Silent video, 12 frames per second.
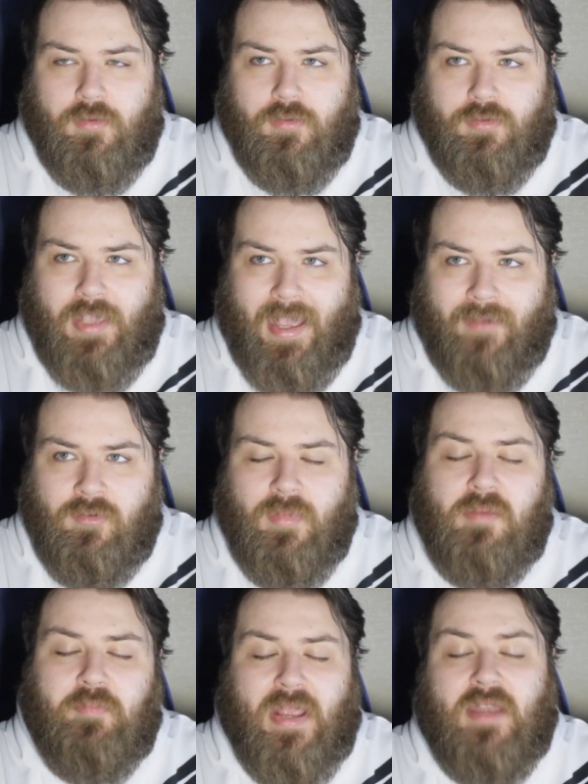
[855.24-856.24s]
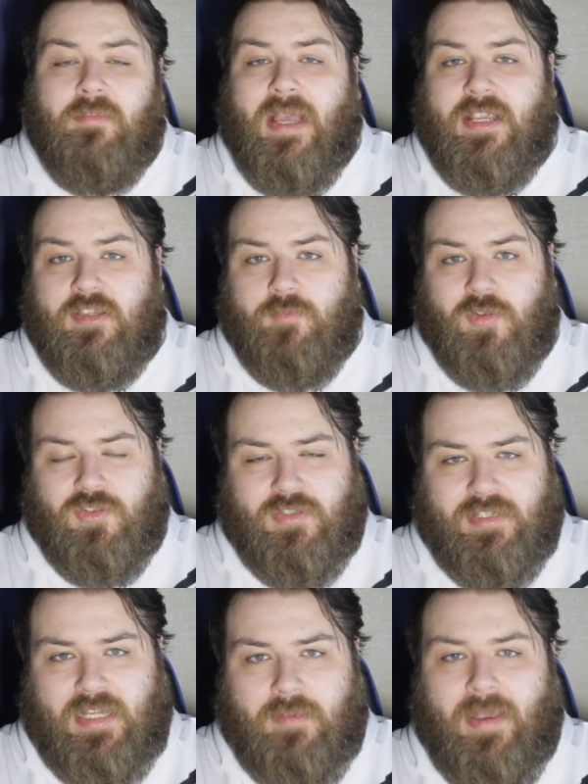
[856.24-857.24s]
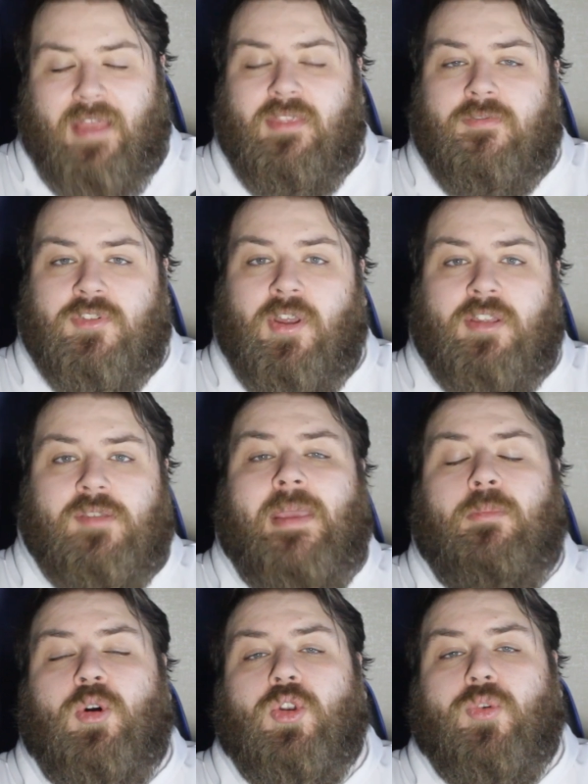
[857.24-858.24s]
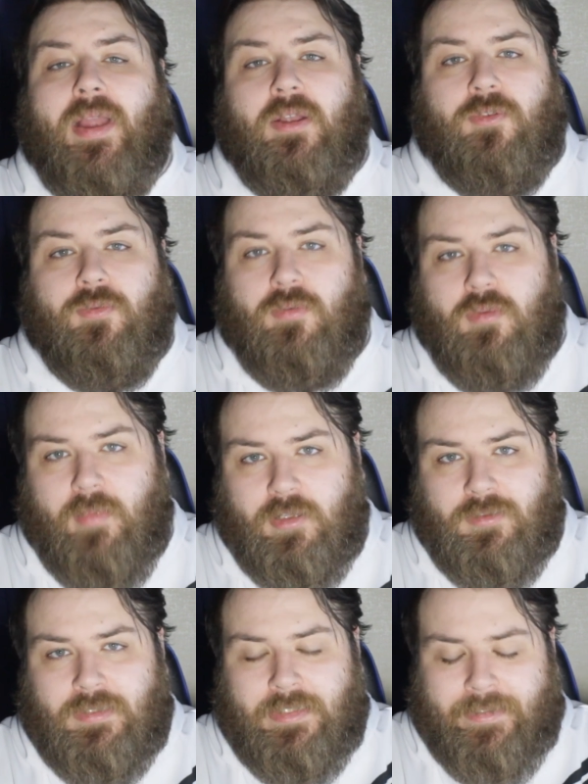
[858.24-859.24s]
they haven't been pinned back as much as a team, and they've started to make more ground through the middle.